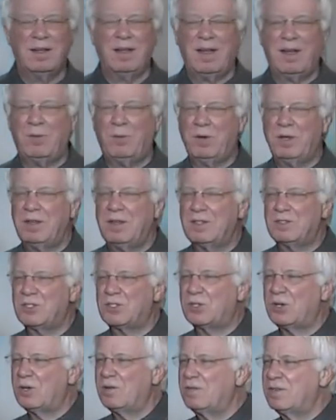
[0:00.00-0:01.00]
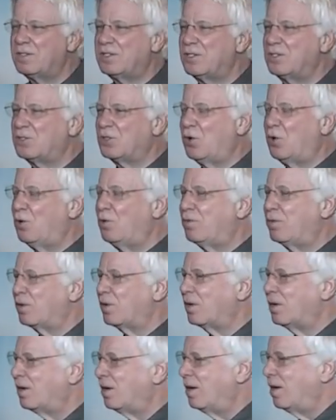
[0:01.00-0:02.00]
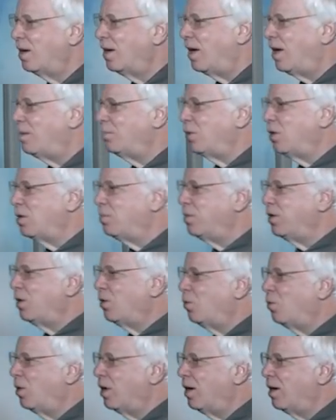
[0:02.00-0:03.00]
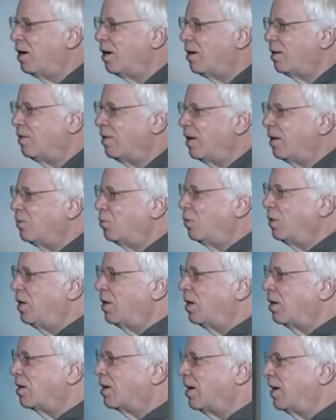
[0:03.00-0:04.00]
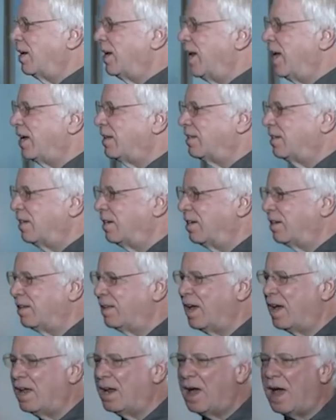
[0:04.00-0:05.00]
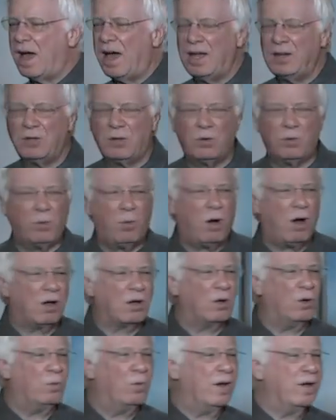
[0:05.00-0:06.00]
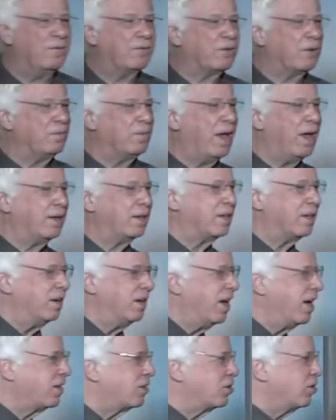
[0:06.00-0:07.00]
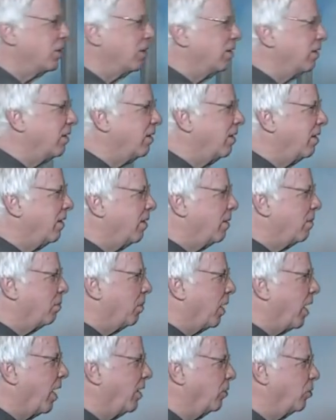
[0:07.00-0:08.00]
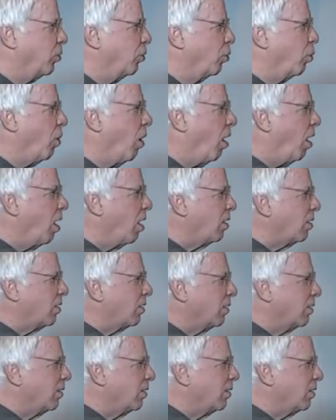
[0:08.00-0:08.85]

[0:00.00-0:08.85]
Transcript: And when this service is over, I'm going to be aware that we are connected and that I don't walk away from that connection, but I do walk